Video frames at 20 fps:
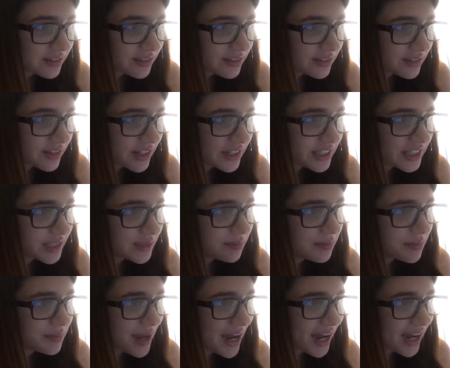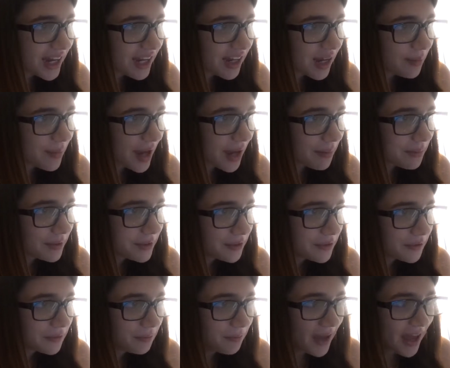traces me back. I'm
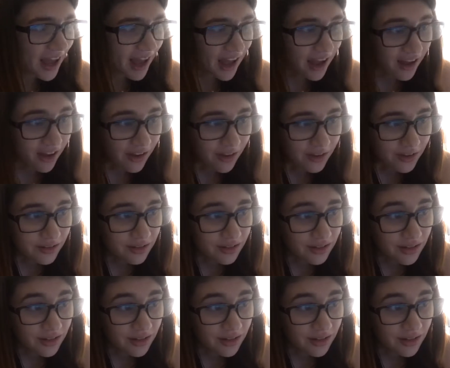haplogroup L,